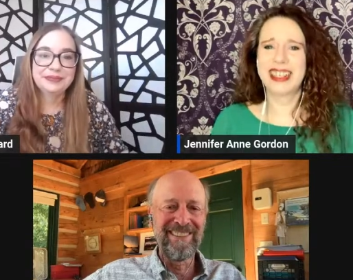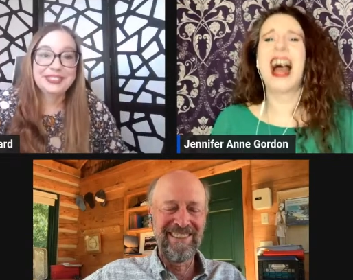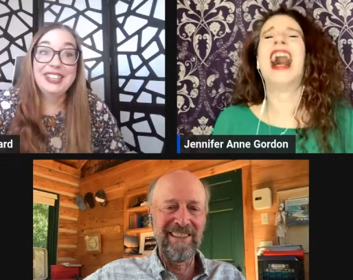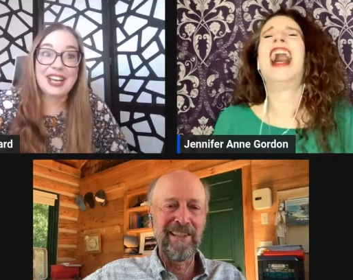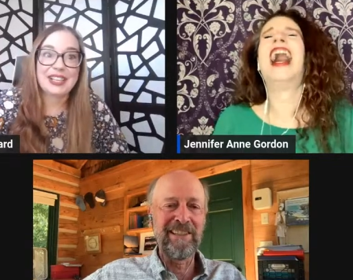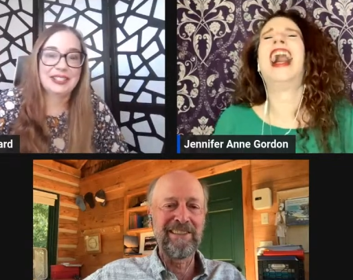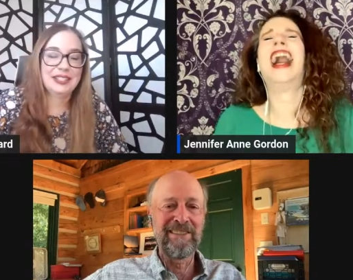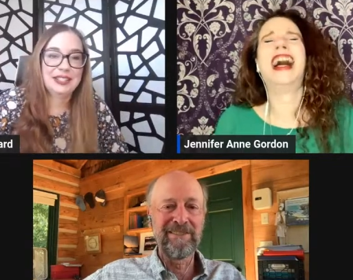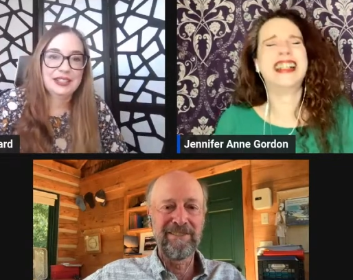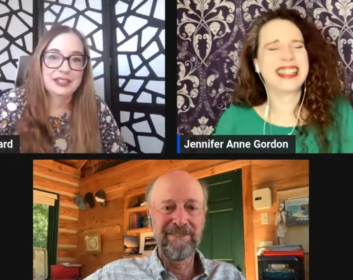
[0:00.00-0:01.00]
Speaker 1: Yes,
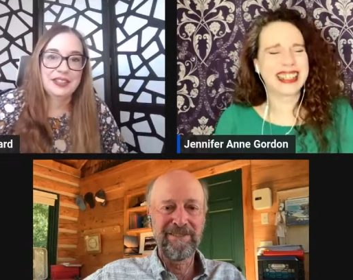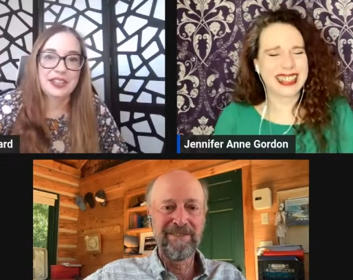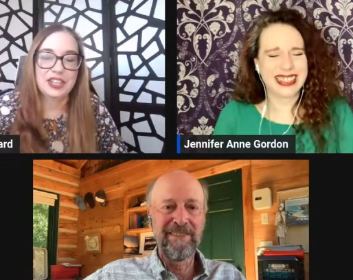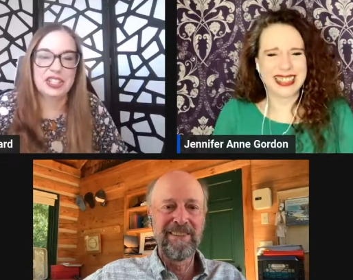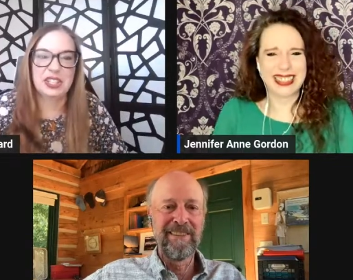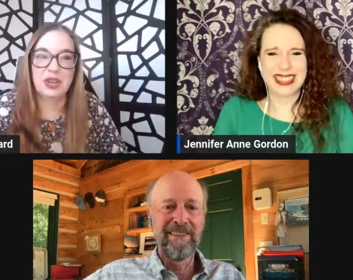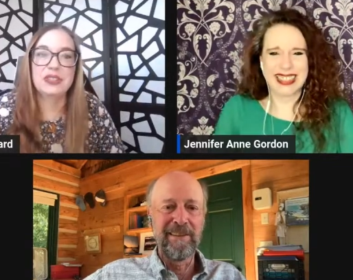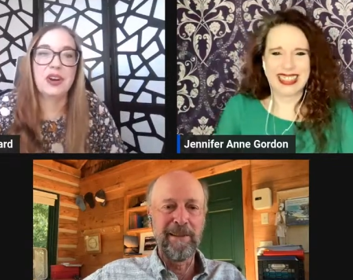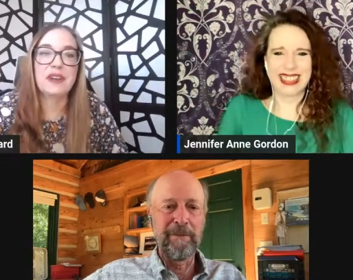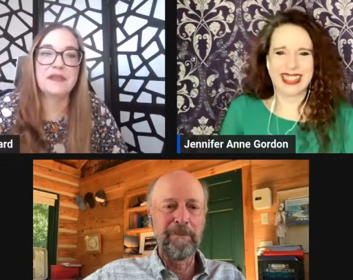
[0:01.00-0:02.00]
yeah. just goes
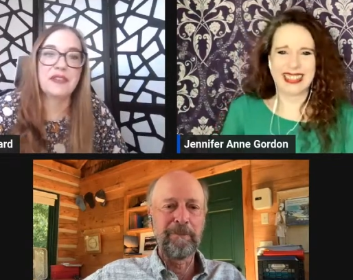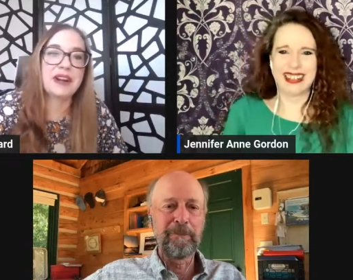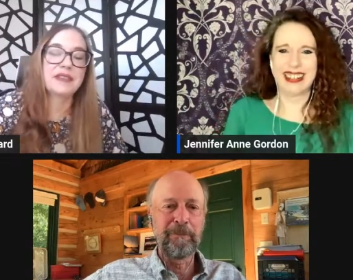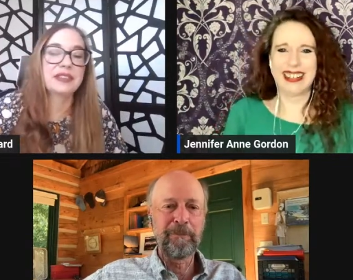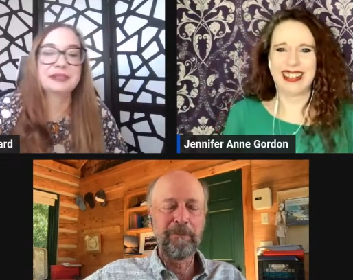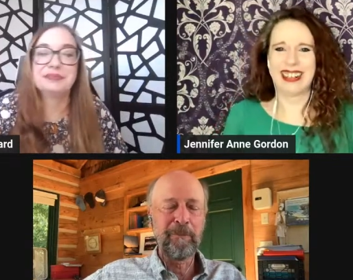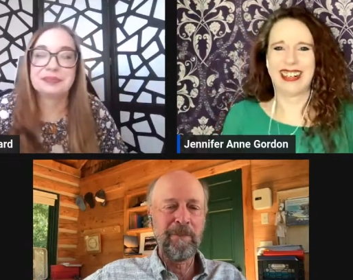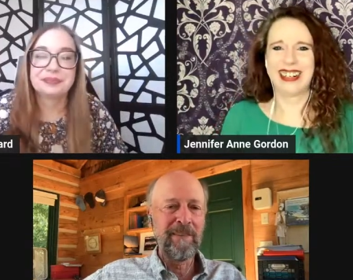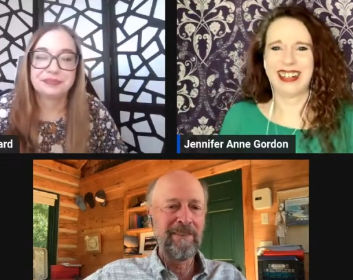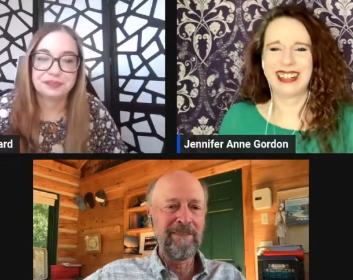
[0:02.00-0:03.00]
on forever.
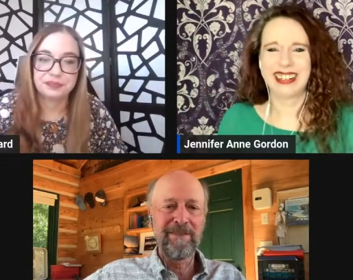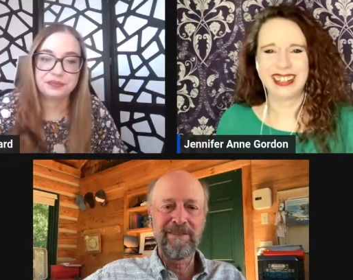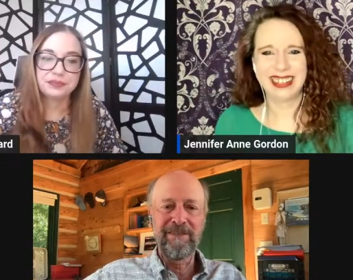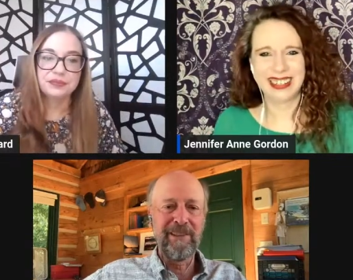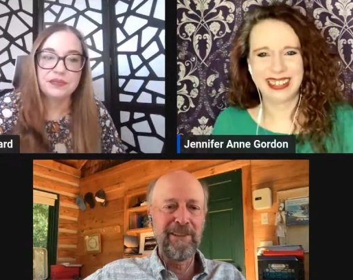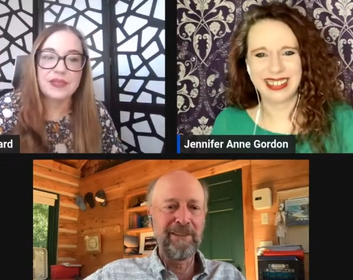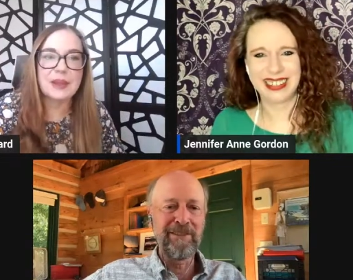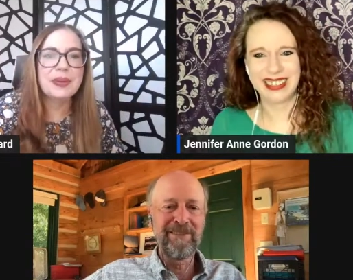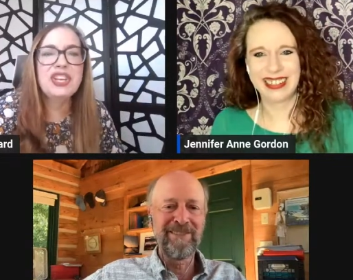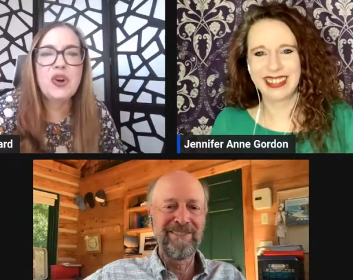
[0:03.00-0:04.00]
Yeah.
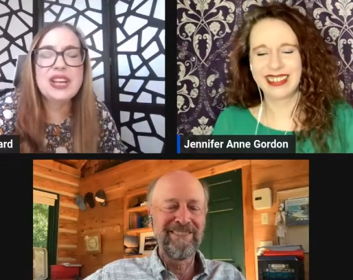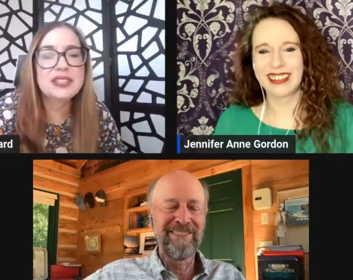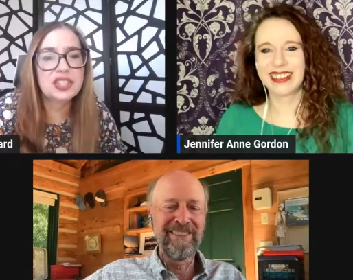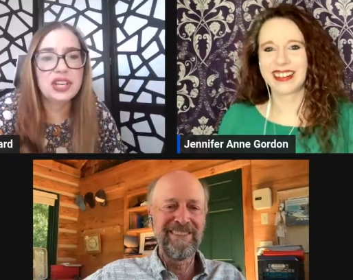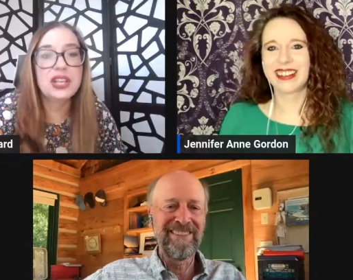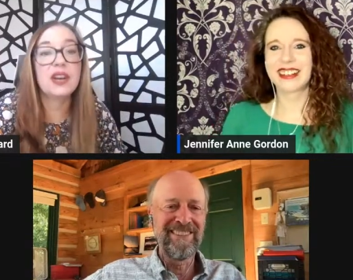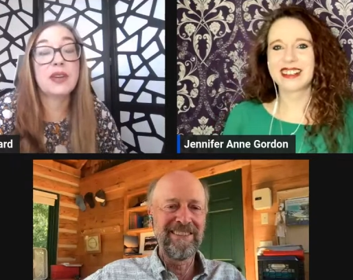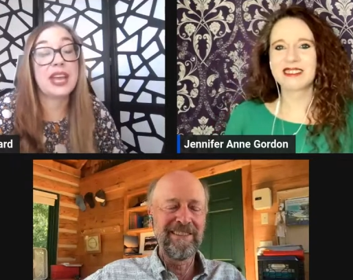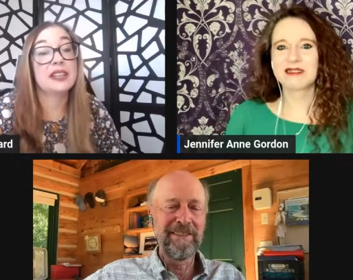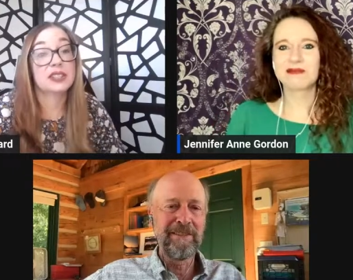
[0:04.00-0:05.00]
No, it's good.
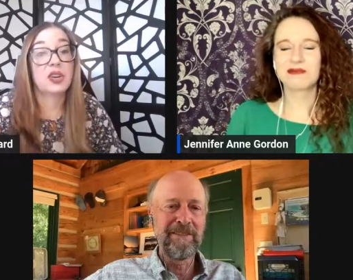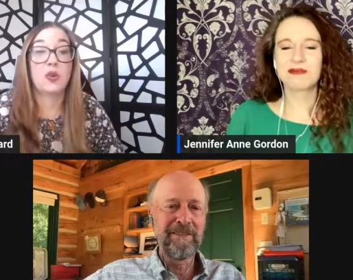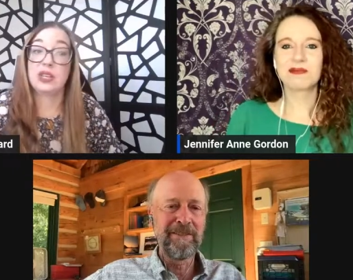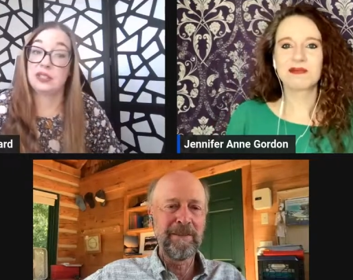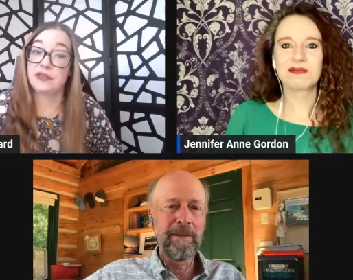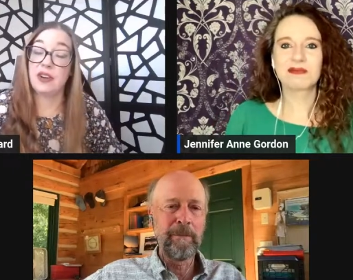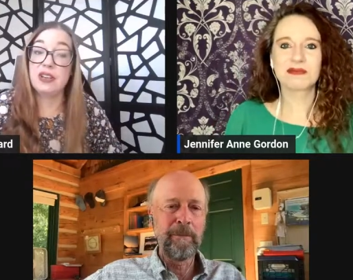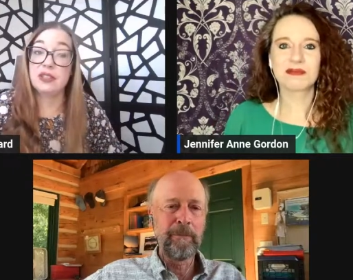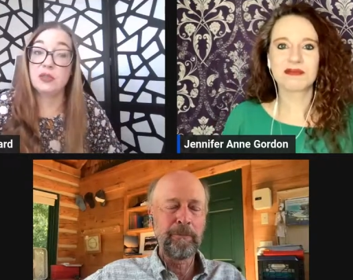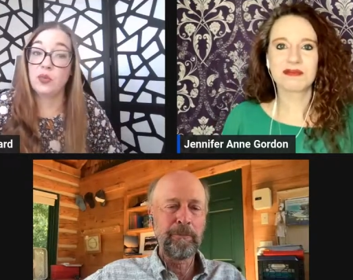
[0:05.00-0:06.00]
Okay, so as far
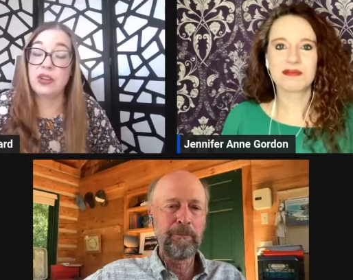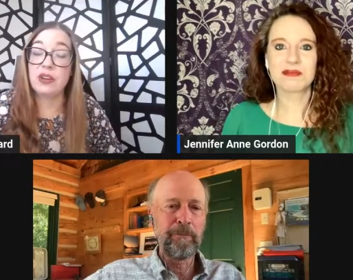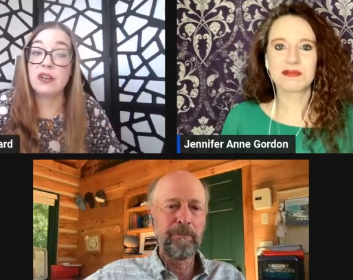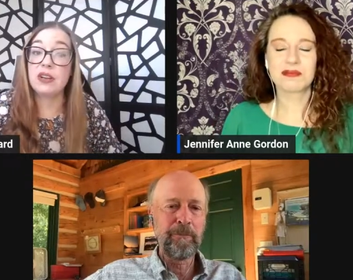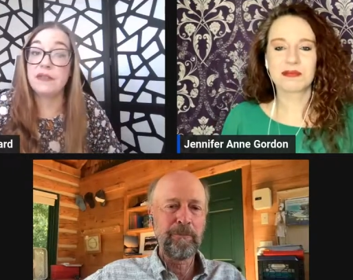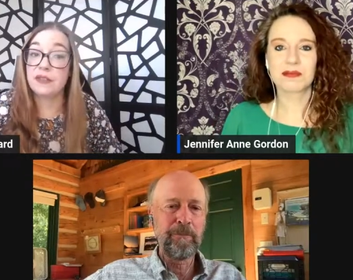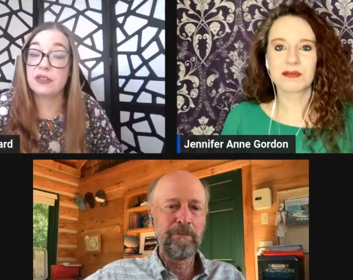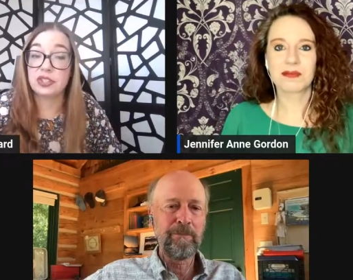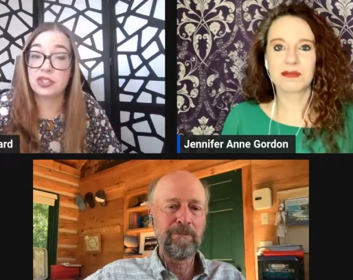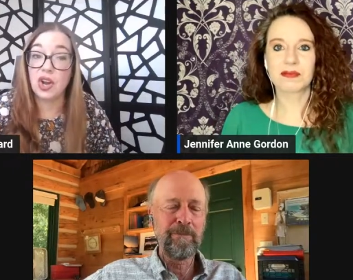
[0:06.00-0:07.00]
as weird
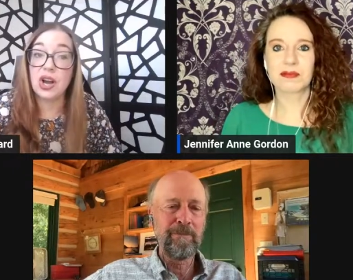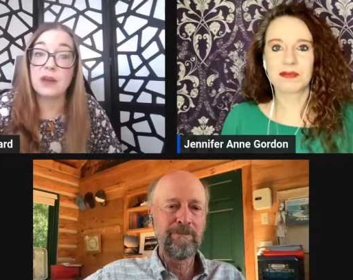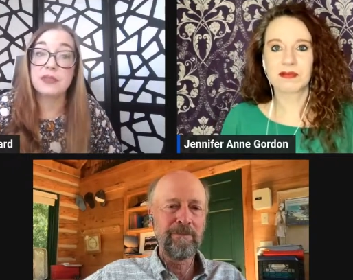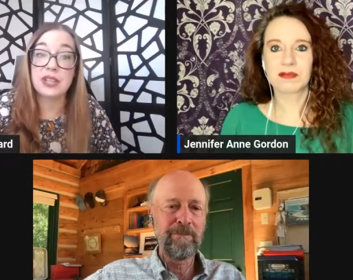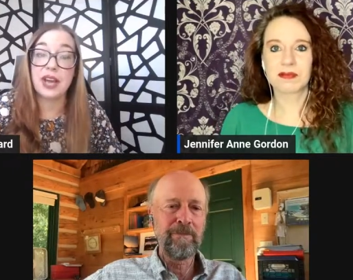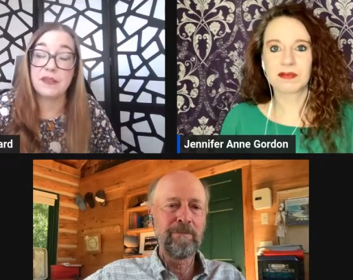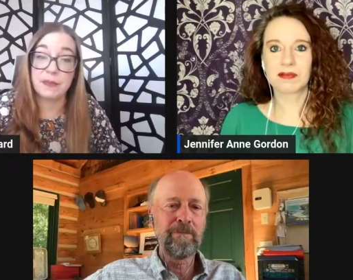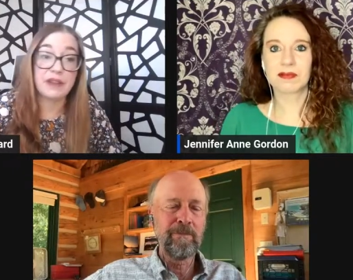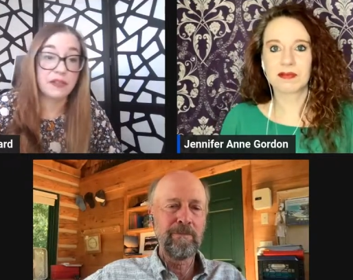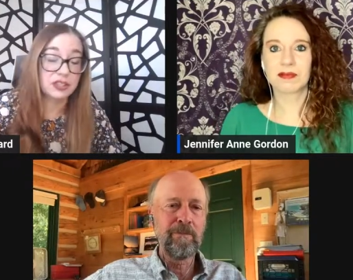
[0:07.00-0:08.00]
first jobs, I
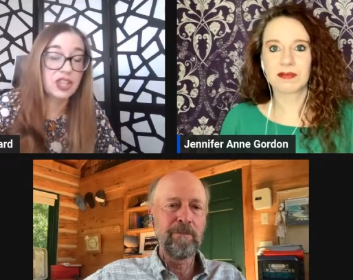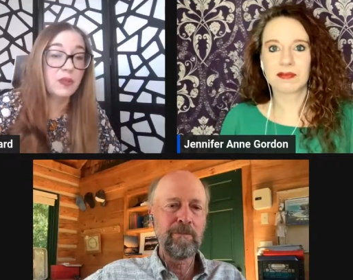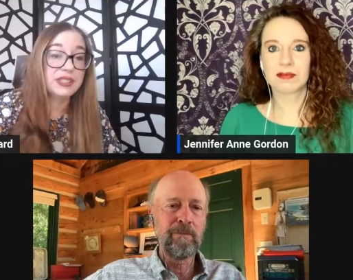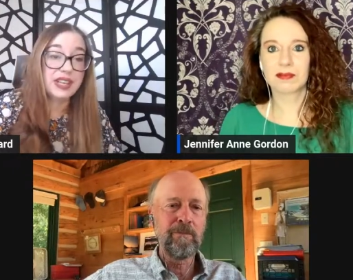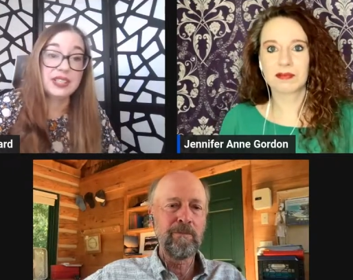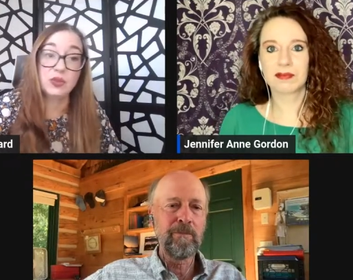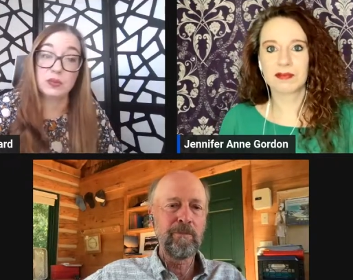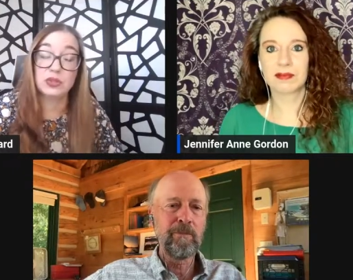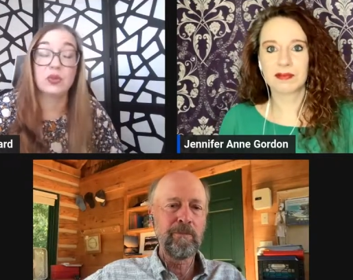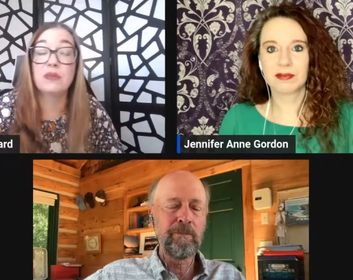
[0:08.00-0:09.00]
my first job was at a swim
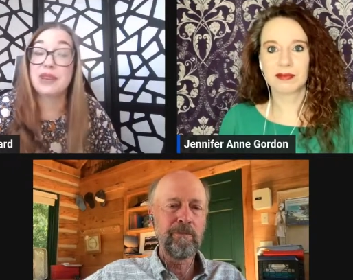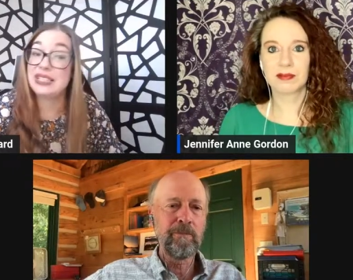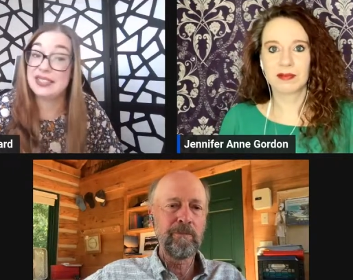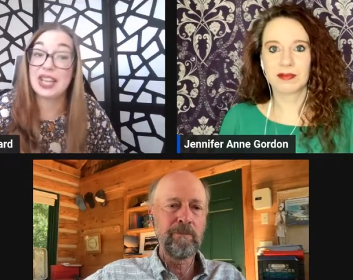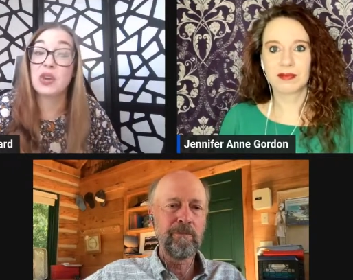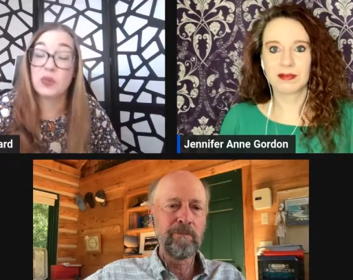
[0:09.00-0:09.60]
school, my second